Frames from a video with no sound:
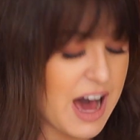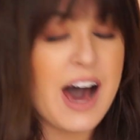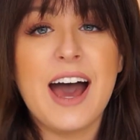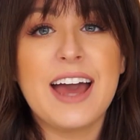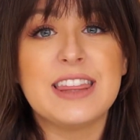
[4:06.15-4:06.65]

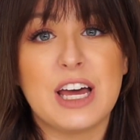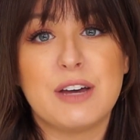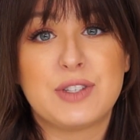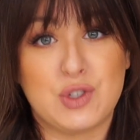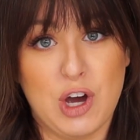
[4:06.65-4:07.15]
I
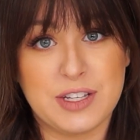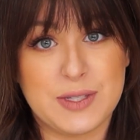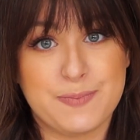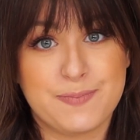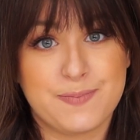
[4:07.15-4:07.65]
love
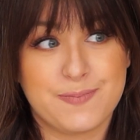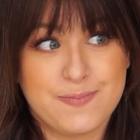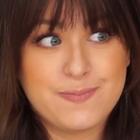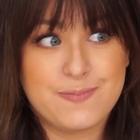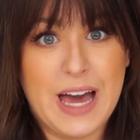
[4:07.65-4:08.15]
straws.
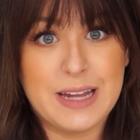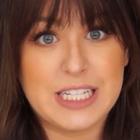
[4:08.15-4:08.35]
I'm